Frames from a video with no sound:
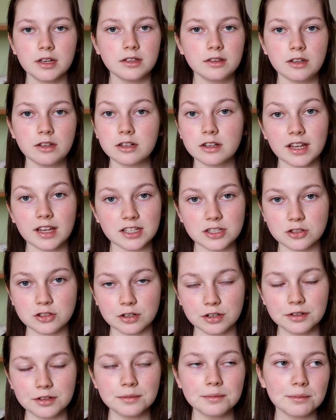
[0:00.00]
None of that's
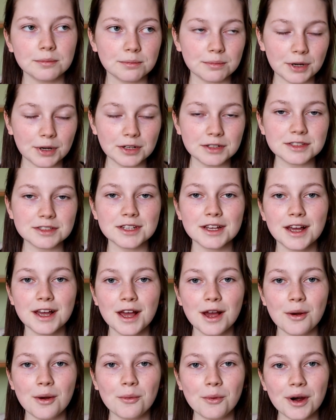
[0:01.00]
true, but
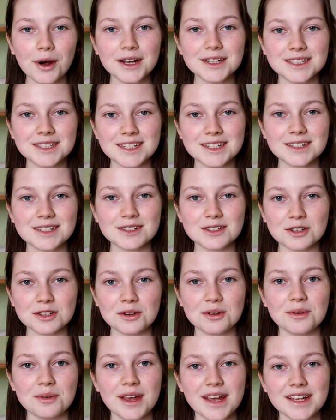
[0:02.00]
what I didn't
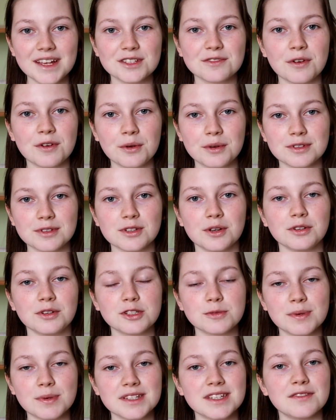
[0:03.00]
do is focus on
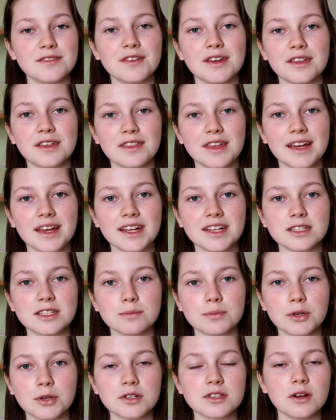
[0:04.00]
specific things,
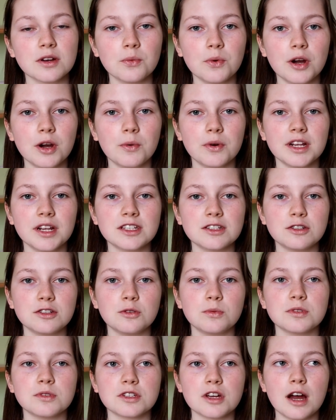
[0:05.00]
because what I wanted to
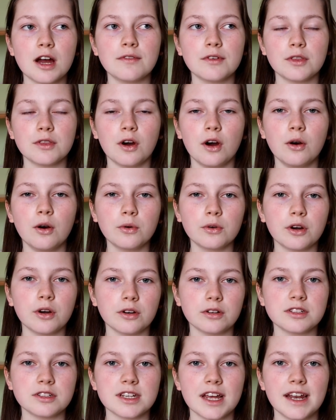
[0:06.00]
do was cover the whole
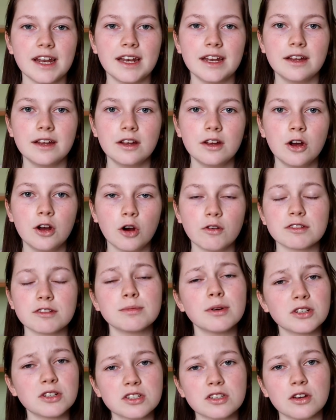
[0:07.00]
content, or as
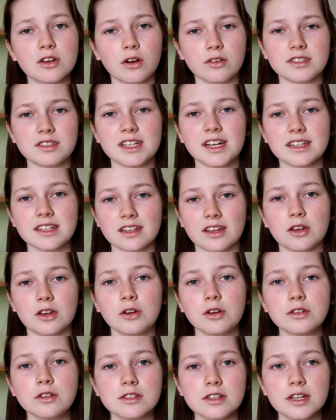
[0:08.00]
much of the content as I
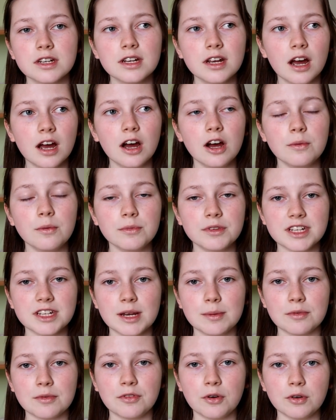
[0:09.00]
could, the
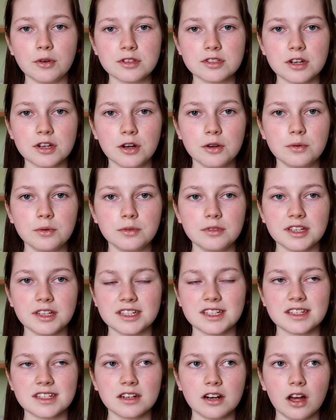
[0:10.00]
day before. So
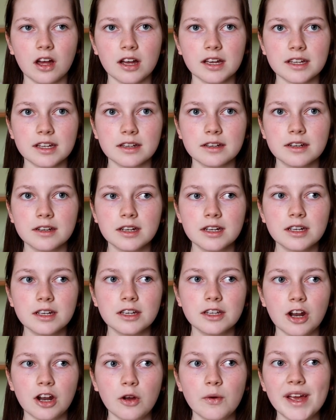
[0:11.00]
this isn't like,
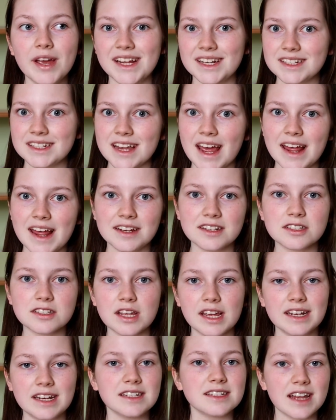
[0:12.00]
you know, intense,
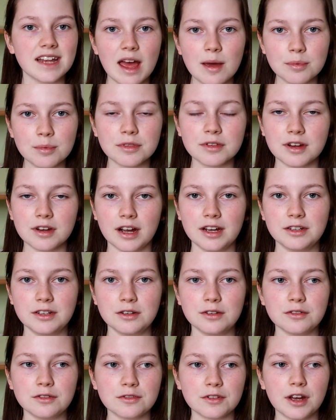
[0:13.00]
in-depth kind
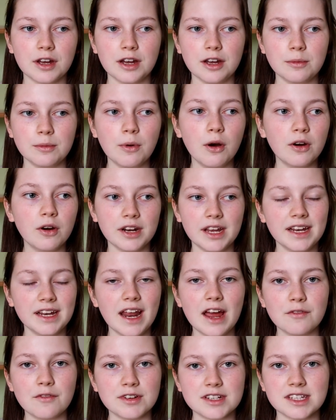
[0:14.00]
of in
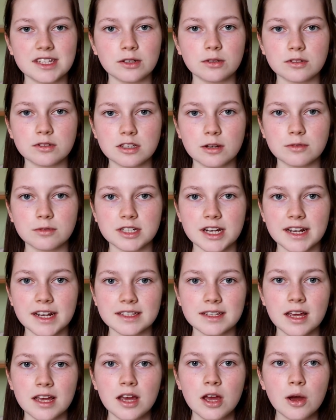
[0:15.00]
every single
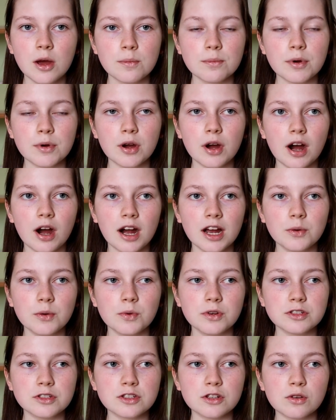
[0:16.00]
subject, but I
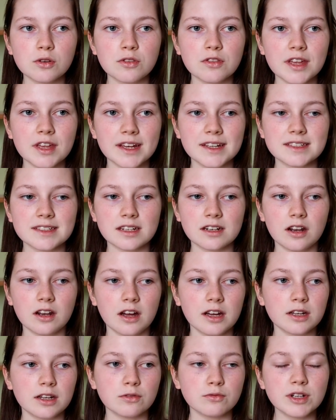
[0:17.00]
would do things
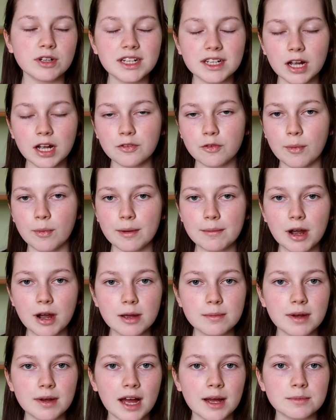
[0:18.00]
like reading over my
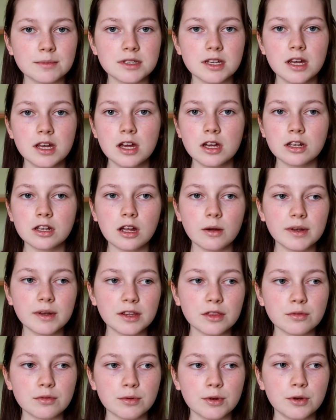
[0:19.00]
mind maps,
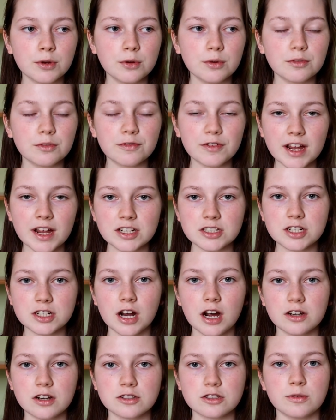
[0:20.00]
going through
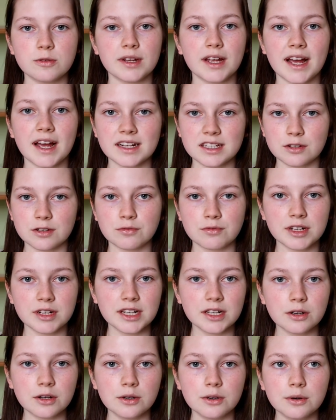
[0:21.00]
flashcards, doing active
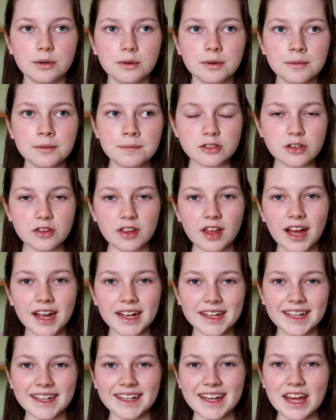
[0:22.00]
recall, so that I
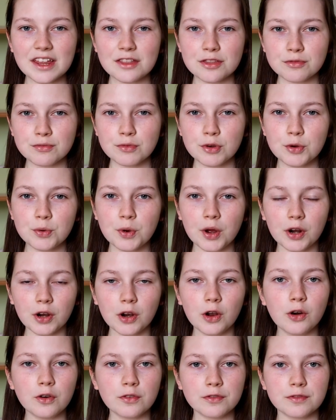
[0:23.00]
could get through a
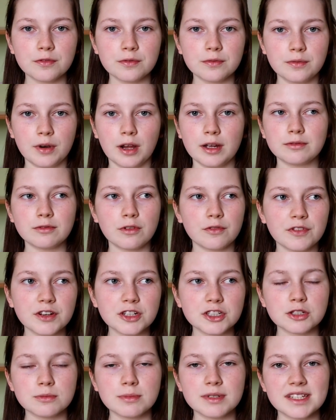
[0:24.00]
lot of
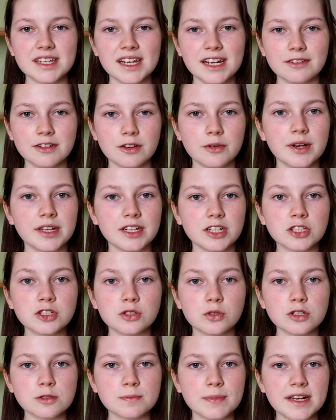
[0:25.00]
revision material in a
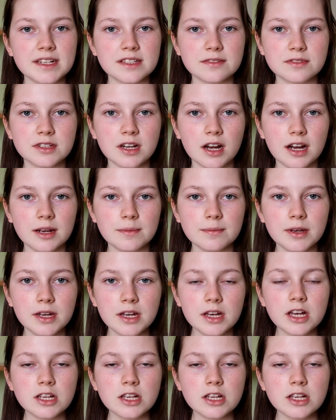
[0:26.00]
short space of time.